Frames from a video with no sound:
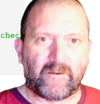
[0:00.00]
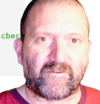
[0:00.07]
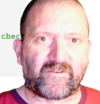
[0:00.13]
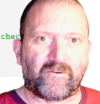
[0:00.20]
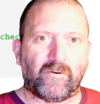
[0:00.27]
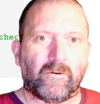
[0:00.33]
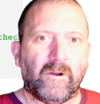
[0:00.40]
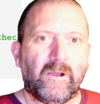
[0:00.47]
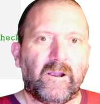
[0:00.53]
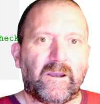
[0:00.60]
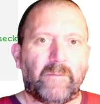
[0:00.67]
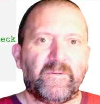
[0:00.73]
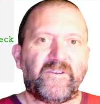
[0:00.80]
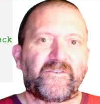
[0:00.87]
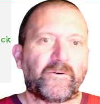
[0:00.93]
So
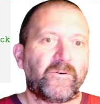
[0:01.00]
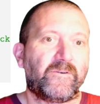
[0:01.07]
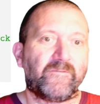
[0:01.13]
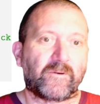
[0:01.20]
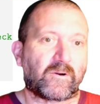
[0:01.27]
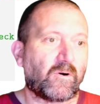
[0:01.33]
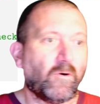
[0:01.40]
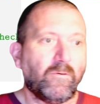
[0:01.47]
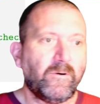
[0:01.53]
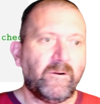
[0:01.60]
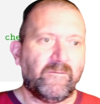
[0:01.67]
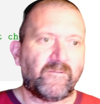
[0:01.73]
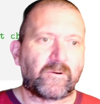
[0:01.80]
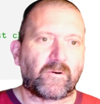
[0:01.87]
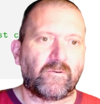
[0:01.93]
let me show you the code.
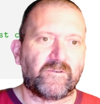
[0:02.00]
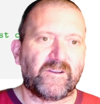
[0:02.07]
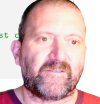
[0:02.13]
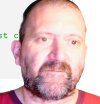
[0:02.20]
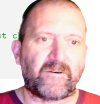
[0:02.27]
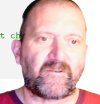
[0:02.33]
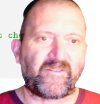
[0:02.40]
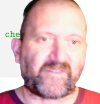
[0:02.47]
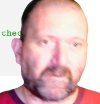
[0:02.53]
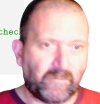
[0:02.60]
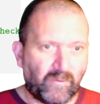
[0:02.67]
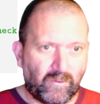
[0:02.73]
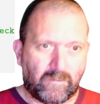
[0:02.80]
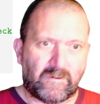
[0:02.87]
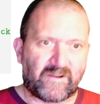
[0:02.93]
The code is very
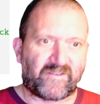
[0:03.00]
simple.